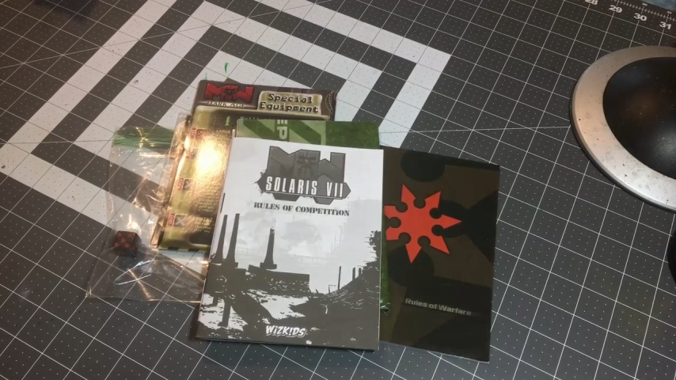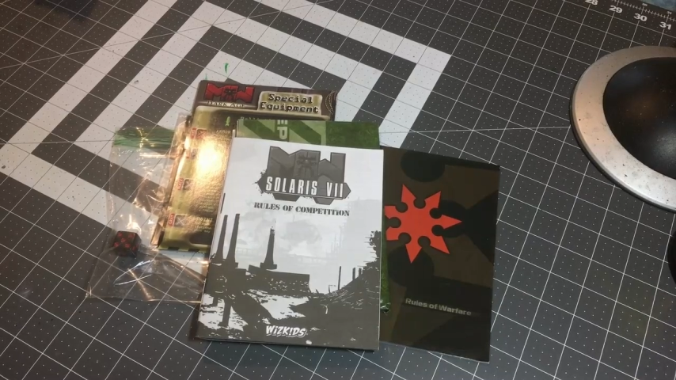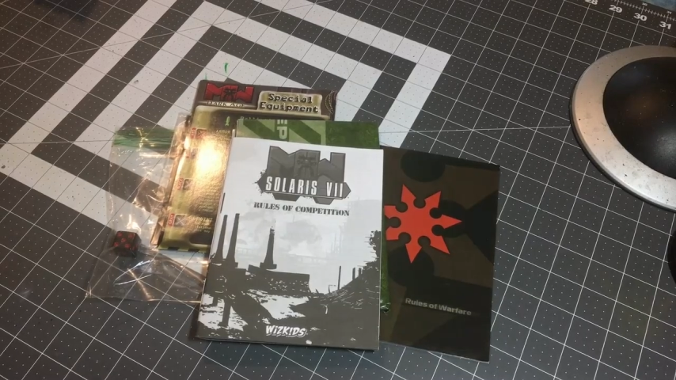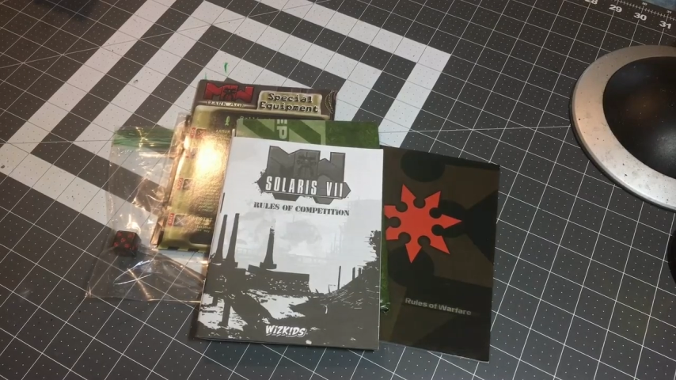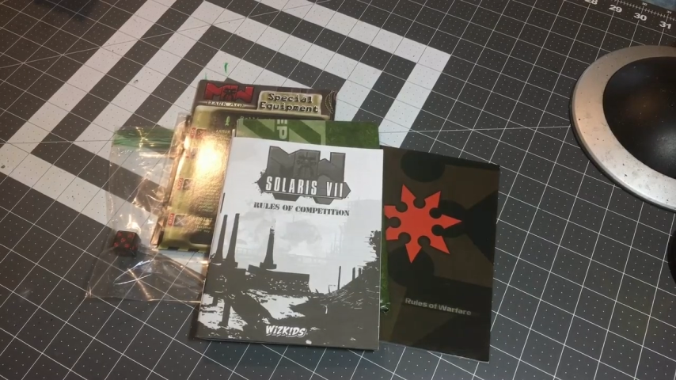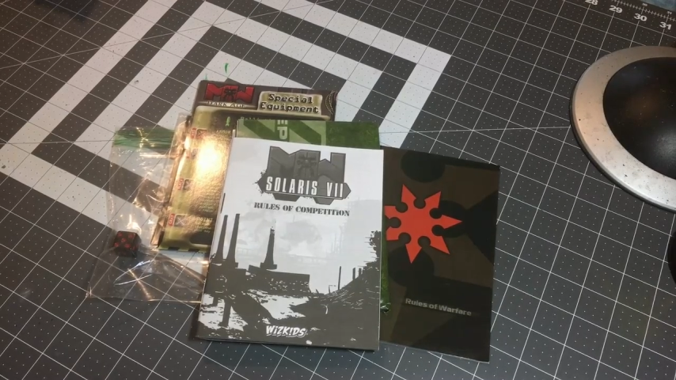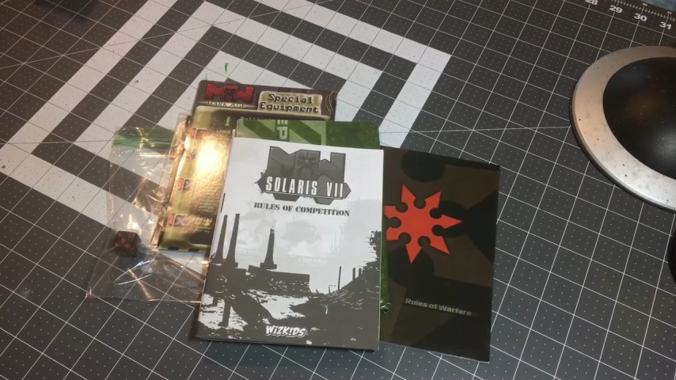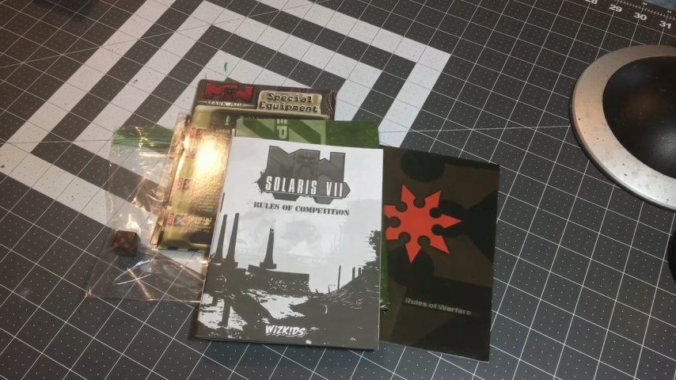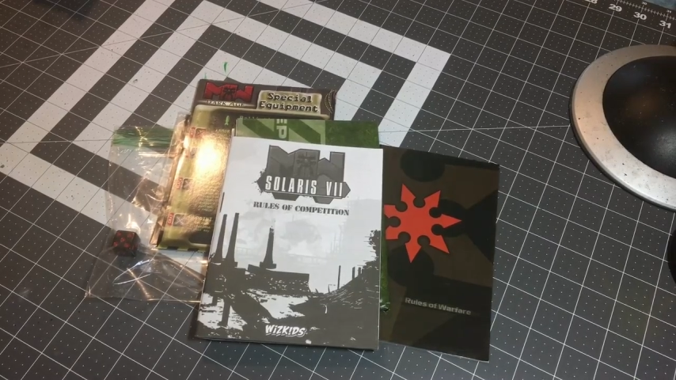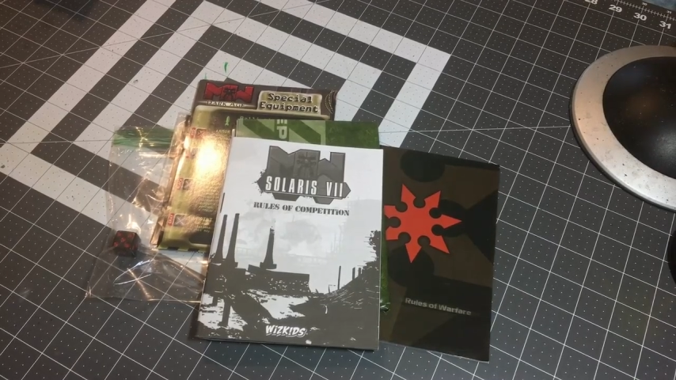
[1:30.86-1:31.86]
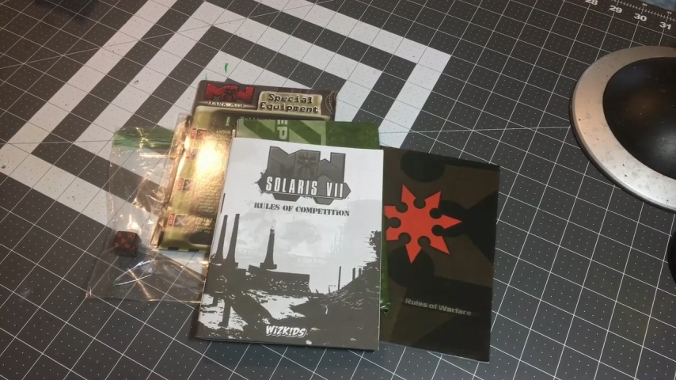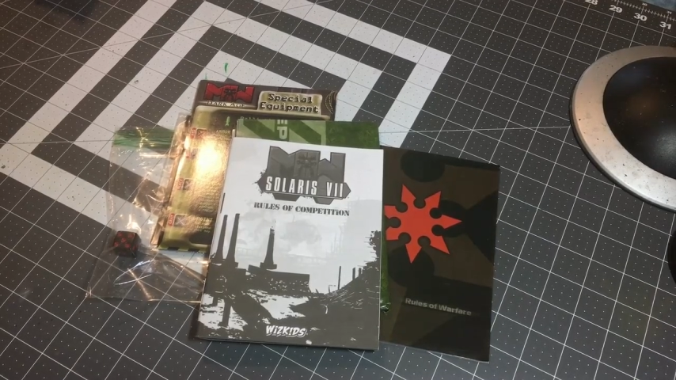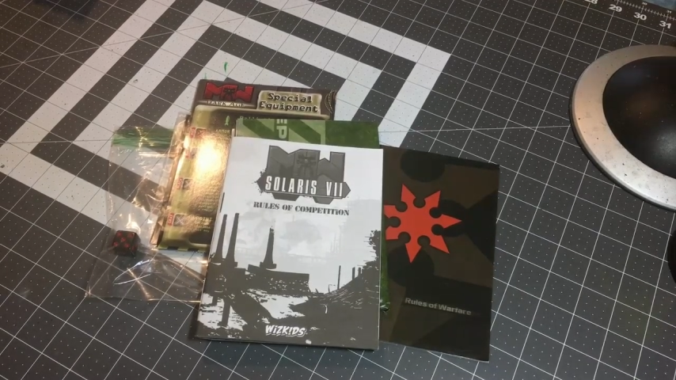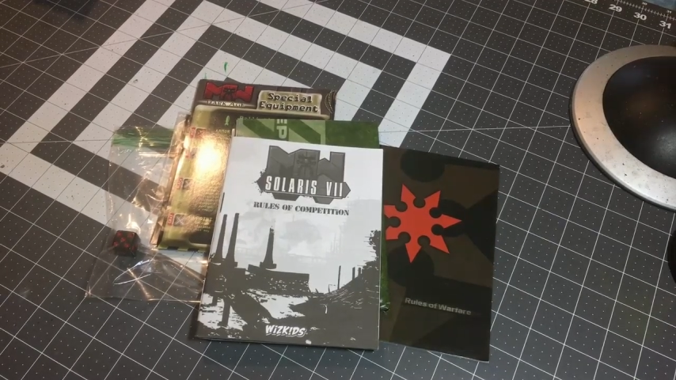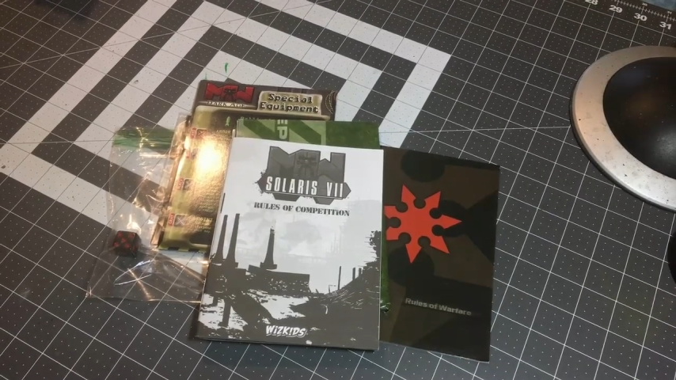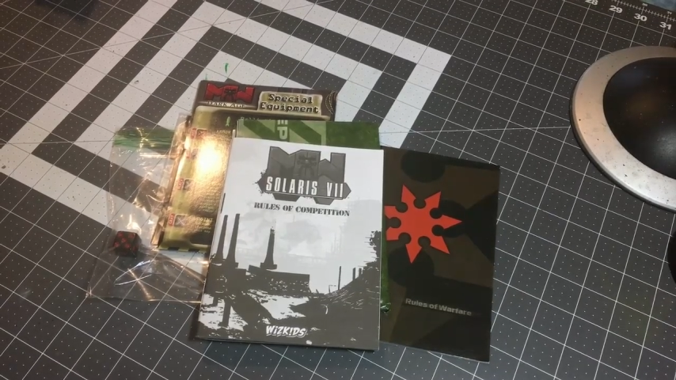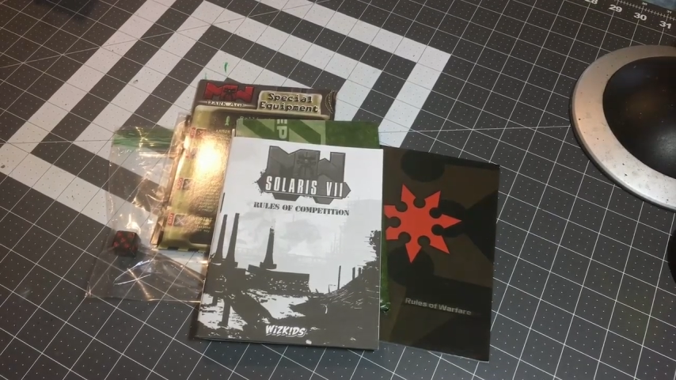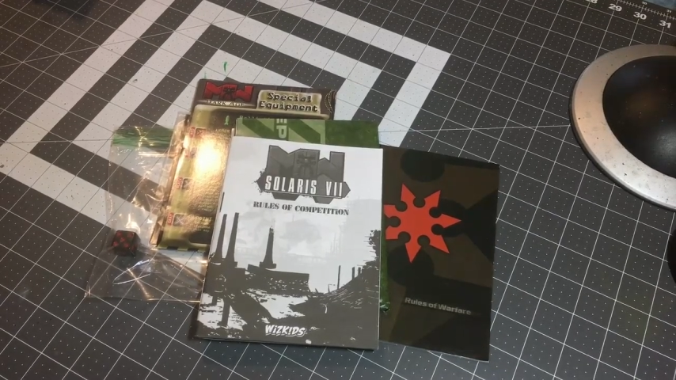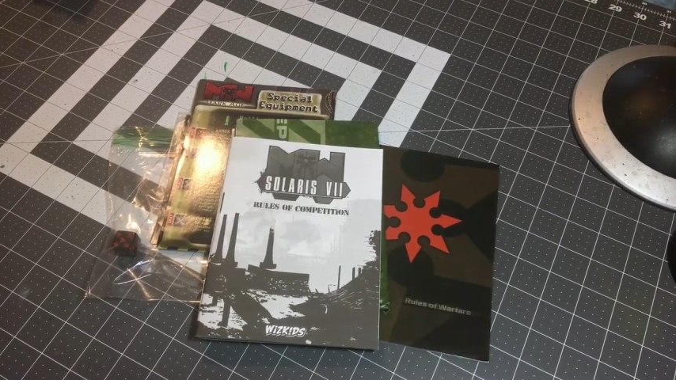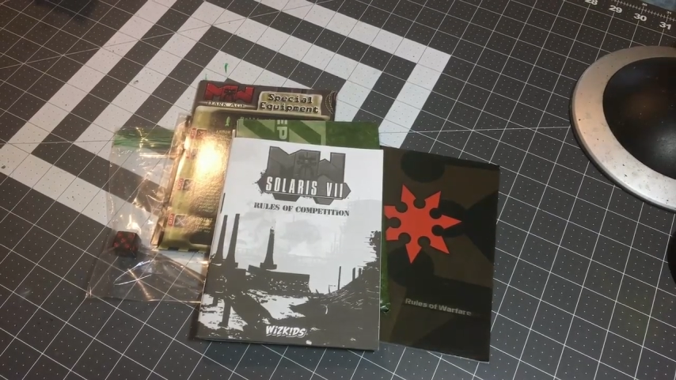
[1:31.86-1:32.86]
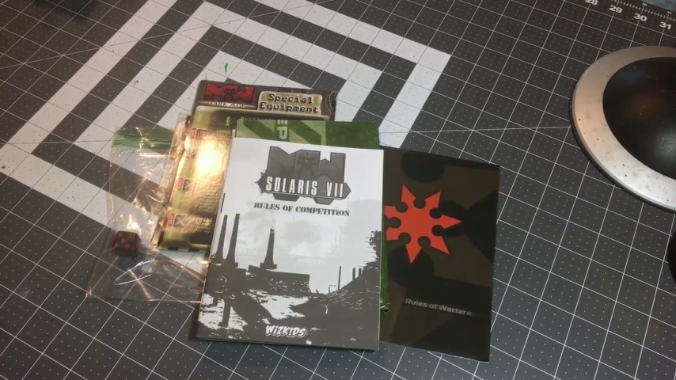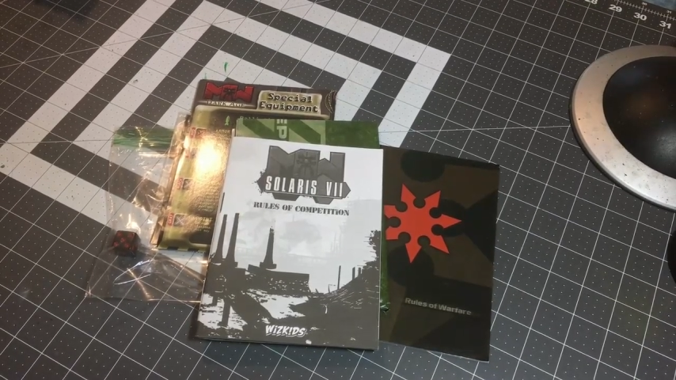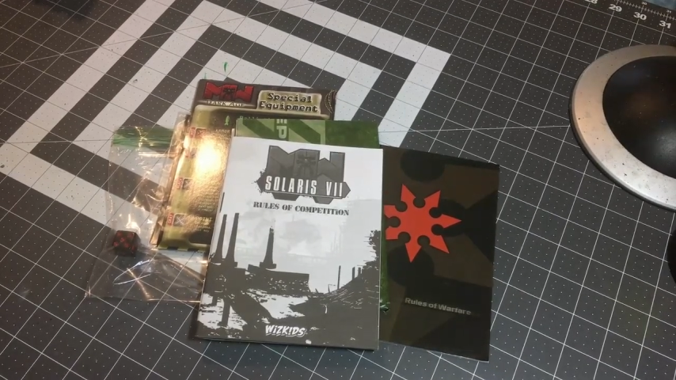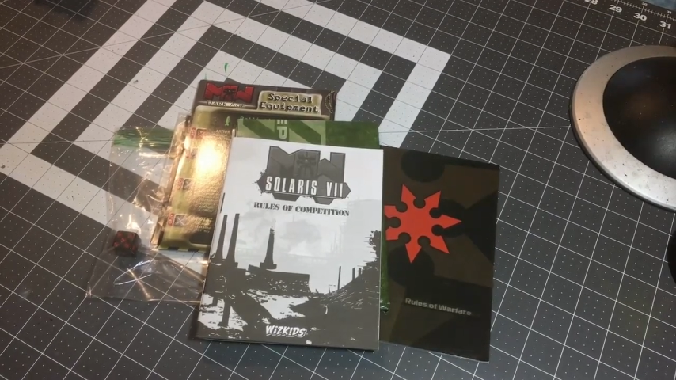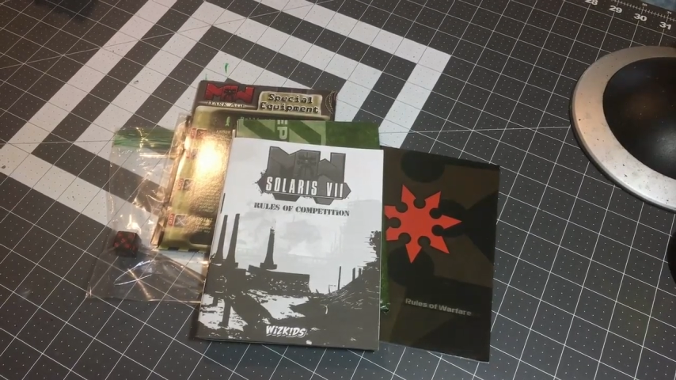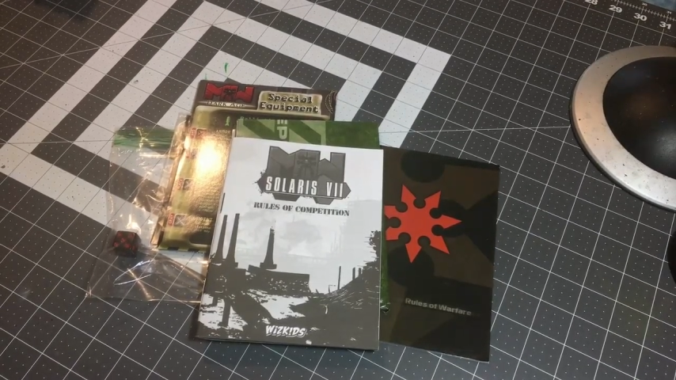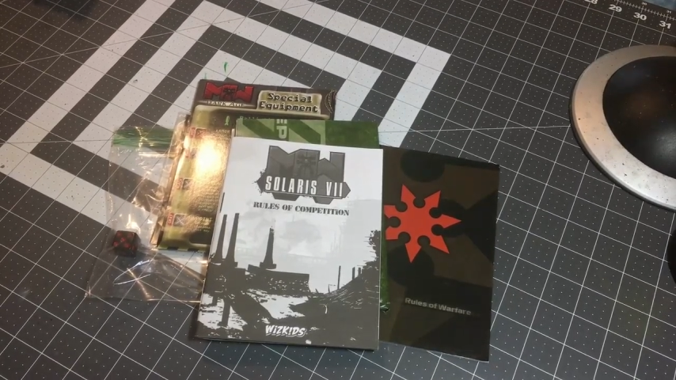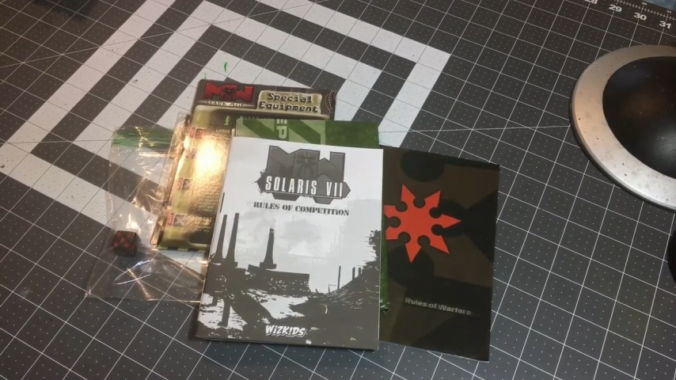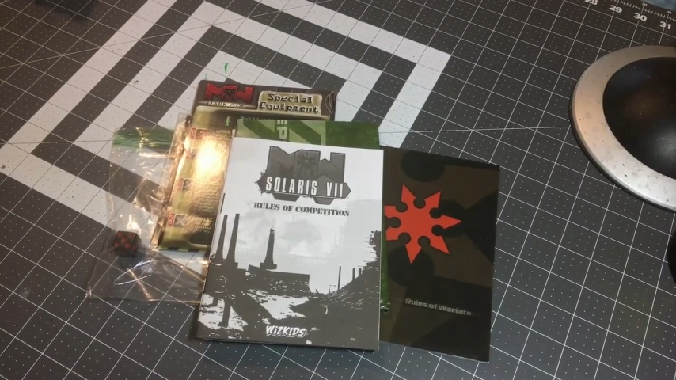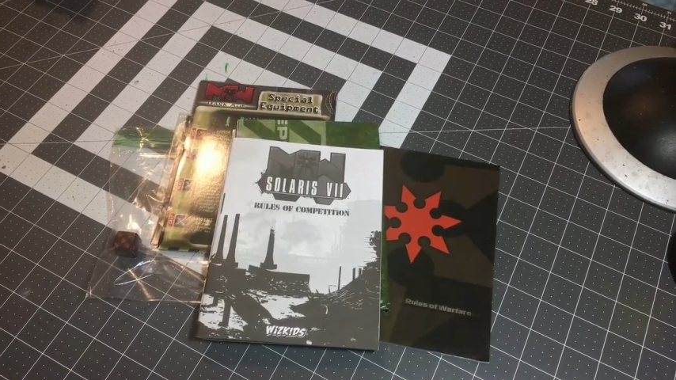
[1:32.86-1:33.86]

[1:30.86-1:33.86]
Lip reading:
Nobody's mouth can be seen.